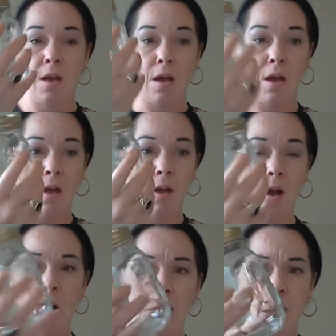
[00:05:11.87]

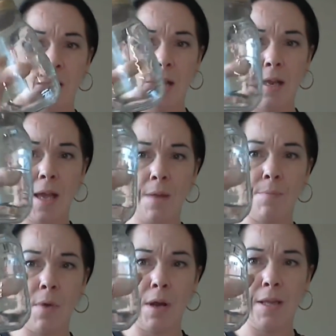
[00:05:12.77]
I can get
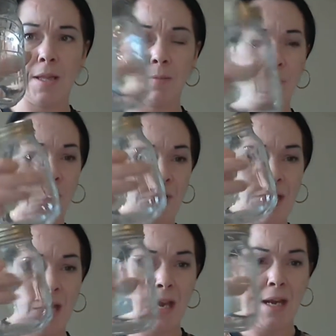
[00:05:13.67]
my
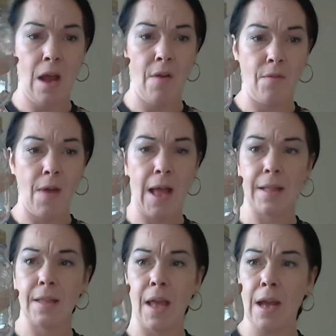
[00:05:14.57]
smoothies in that,